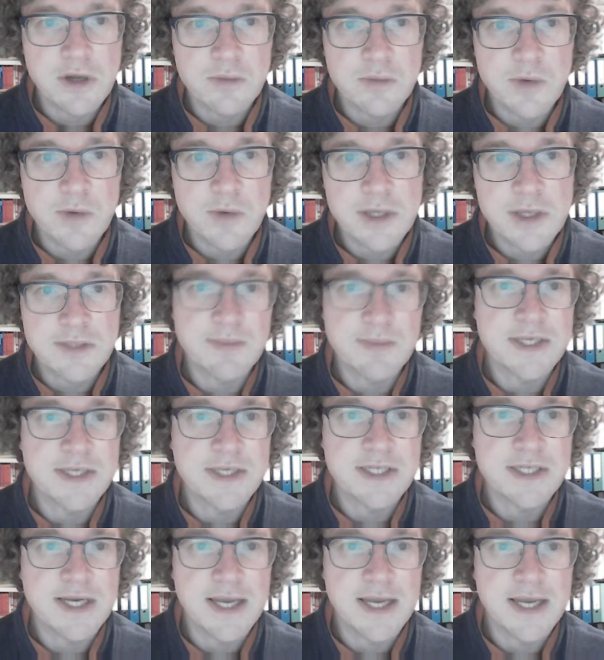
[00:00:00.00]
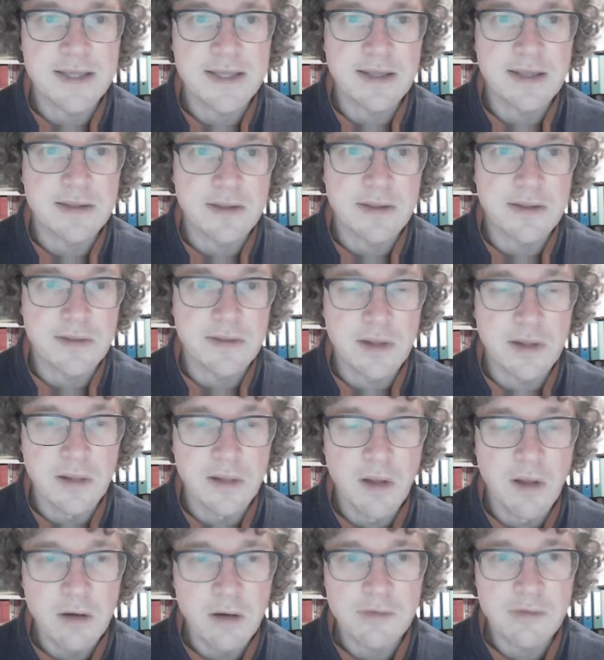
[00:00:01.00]
price, it means again that the
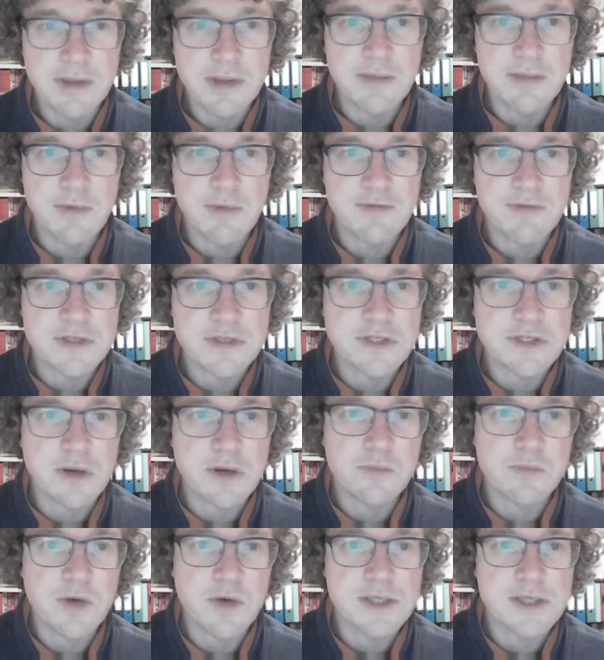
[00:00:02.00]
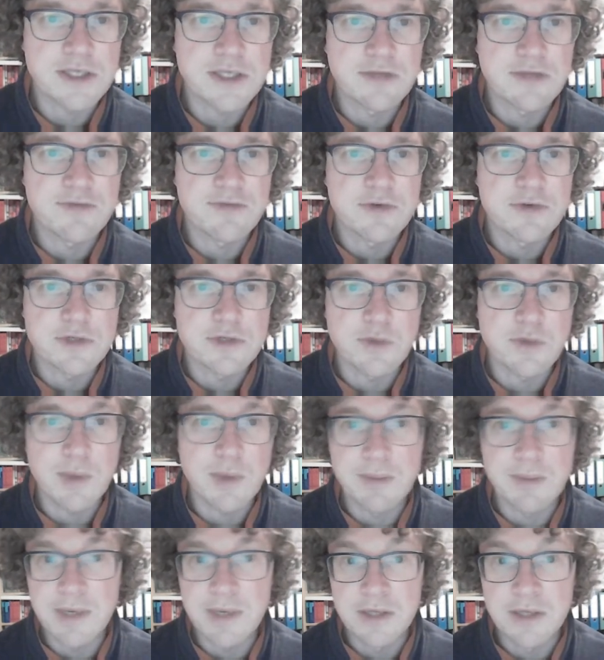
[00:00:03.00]
logarithm of the stock price in the future
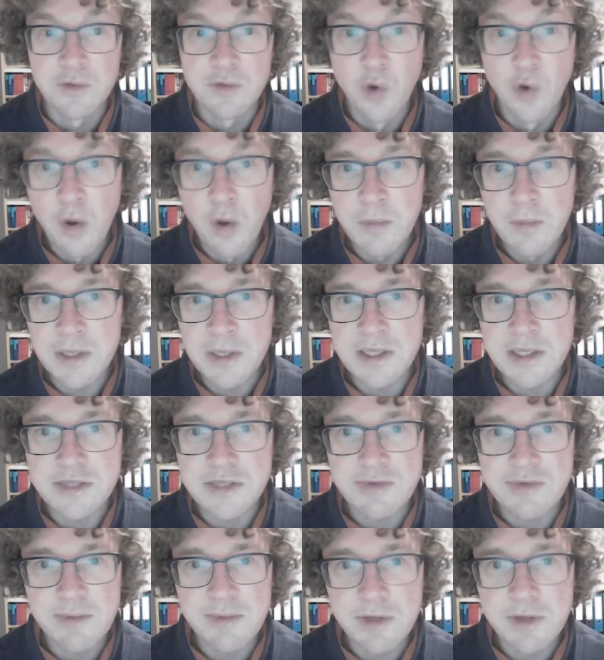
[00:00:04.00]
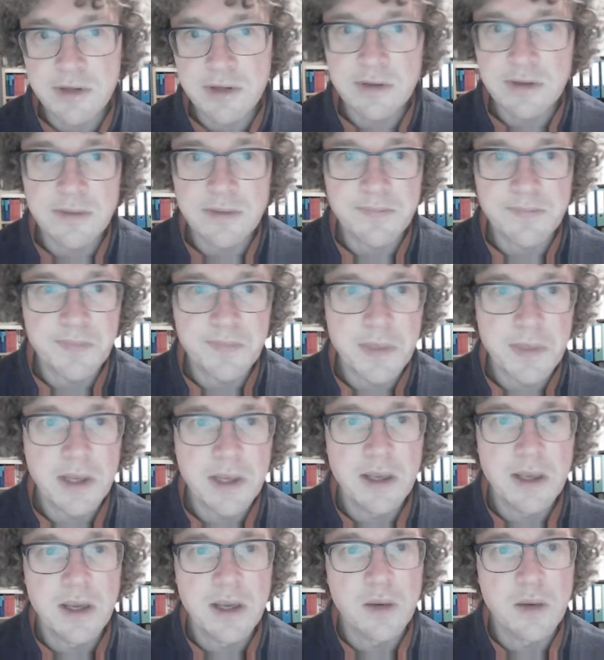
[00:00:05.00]
will be normally distributed
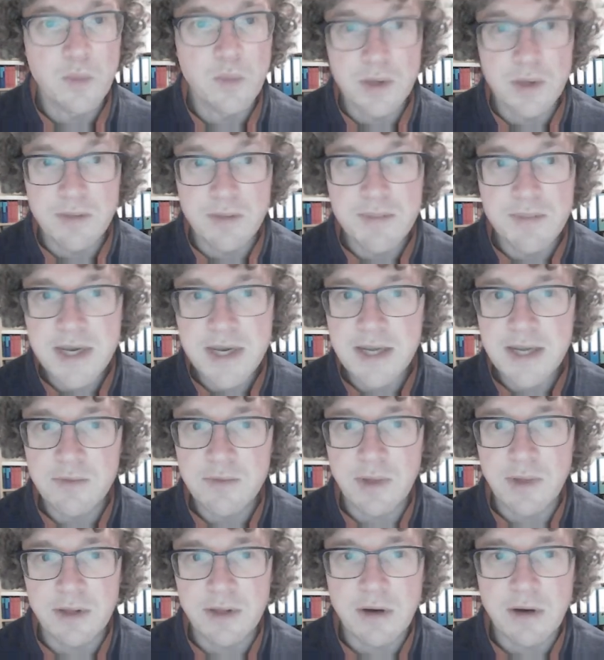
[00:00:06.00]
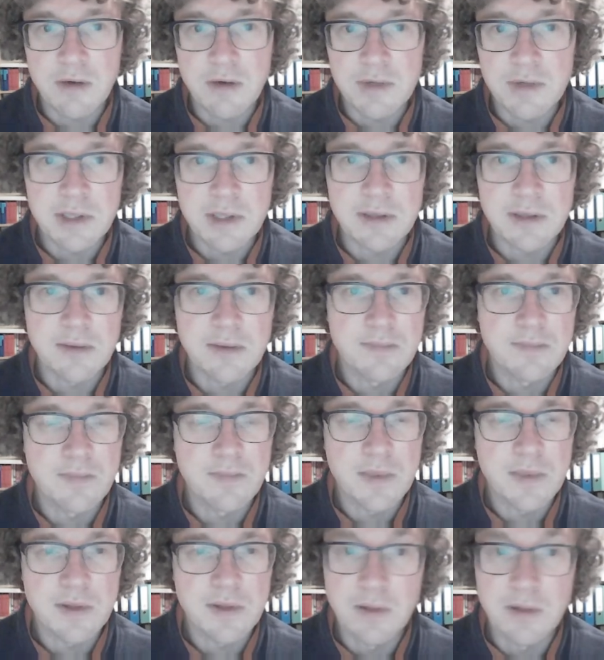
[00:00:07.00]
with a mean, well, the current
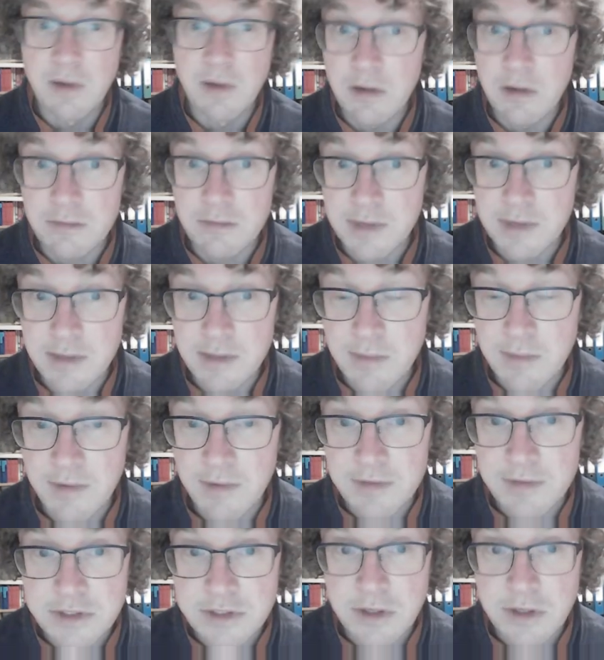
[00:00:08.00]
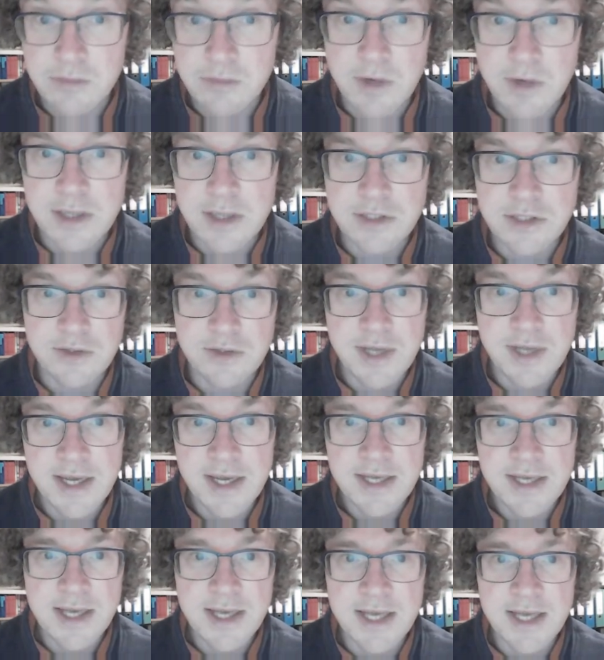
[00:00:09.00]
logarithm of the stock price
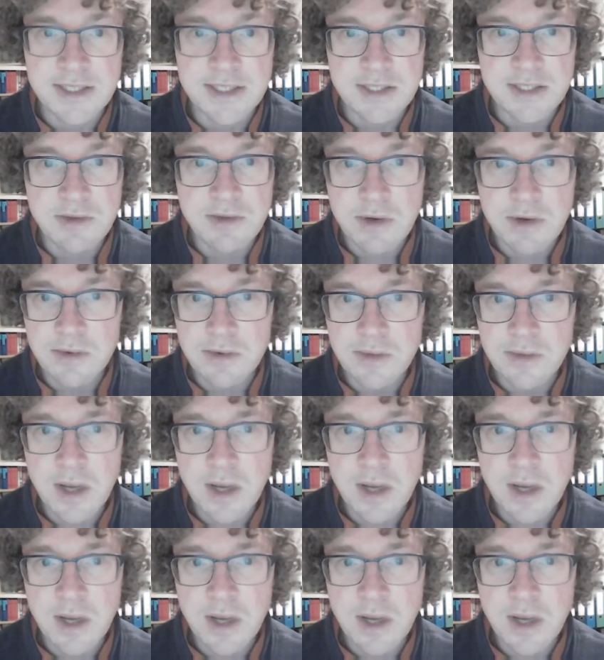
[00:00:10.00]
today as 0,